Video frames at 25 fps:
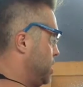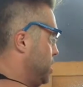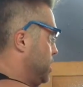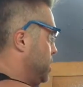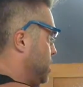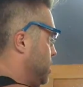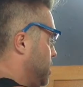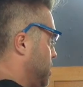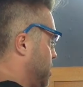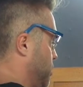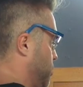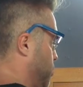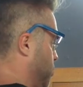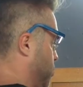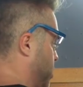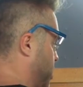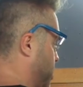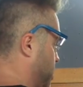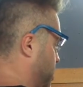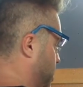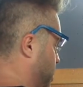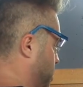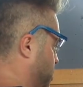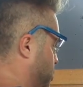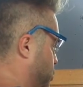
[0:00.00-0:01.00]
in order
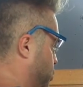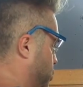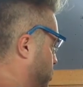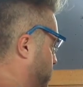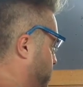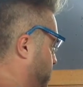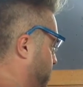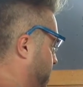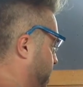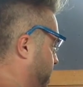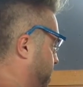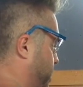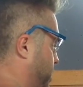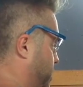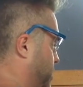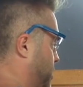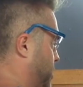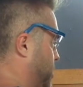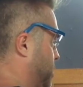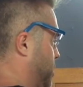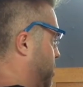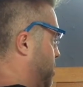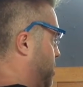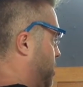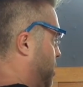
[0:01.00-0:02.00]
to paint.
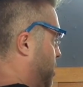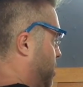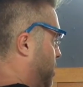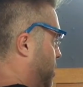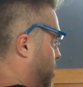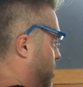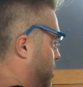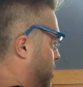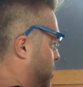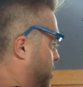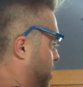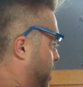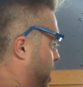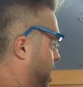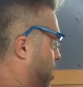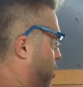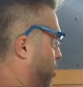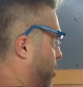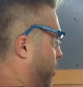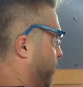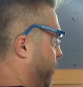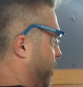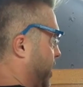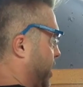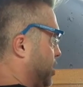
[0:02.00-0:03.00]
Now
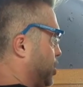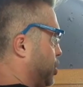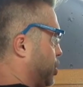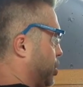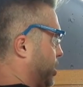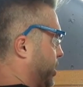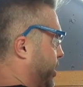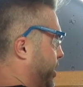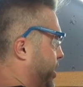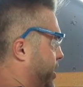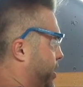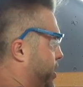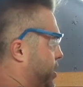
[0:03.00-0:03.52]
eventually,